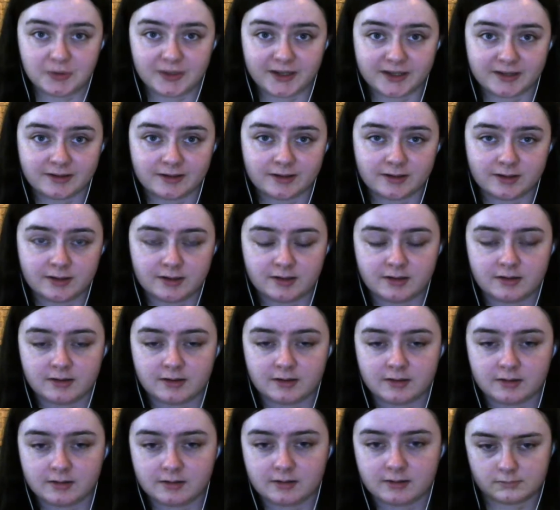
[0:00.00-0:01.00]
do it."
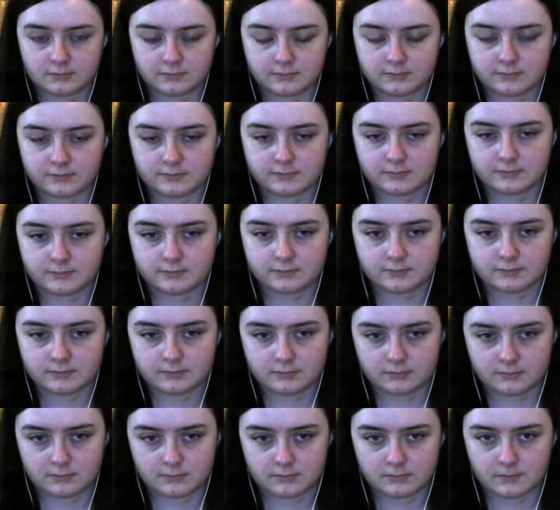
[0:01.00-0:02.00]
And you know,
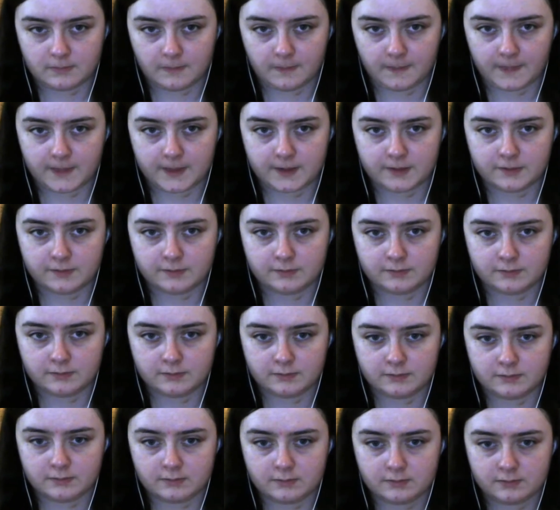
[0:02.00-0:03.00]

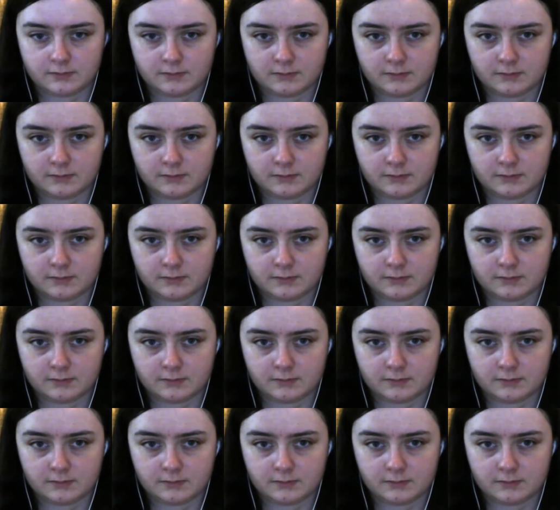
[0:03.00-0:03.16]
Supergirl,